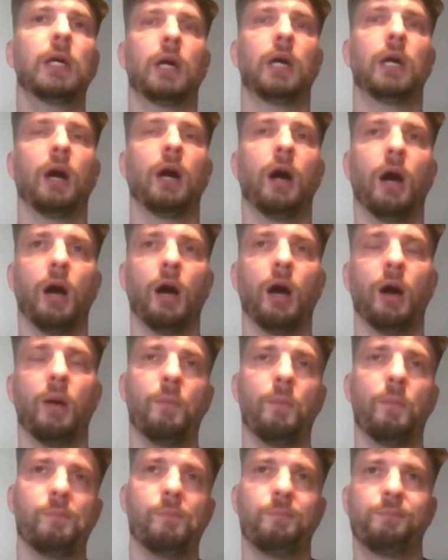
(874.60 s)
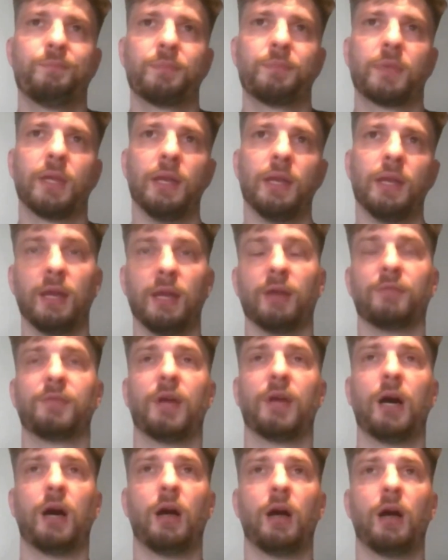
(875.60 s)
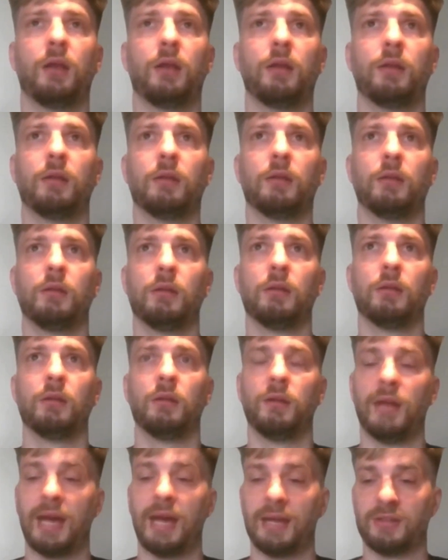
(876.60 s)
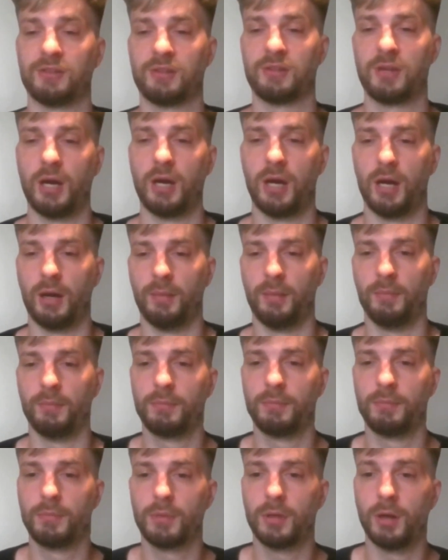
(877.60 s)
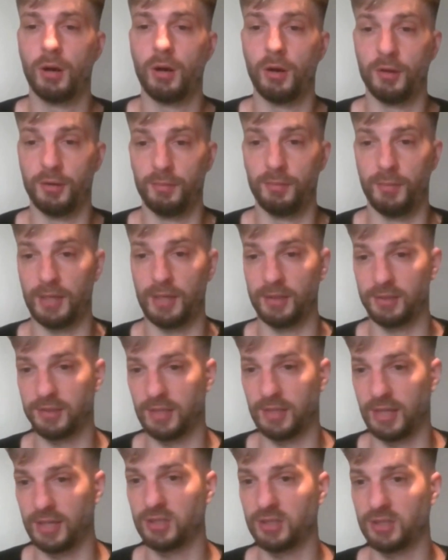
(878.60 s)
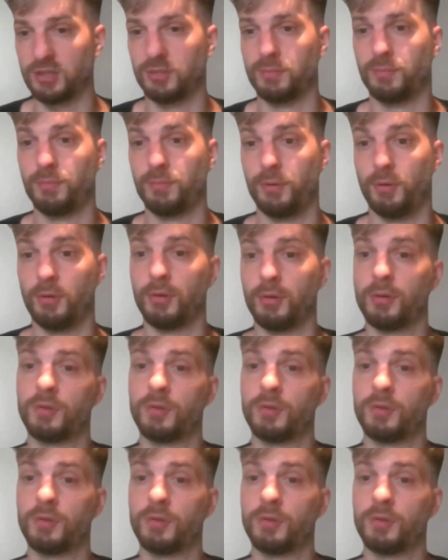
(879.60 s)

And then I've done the That's Calm guided meditation book,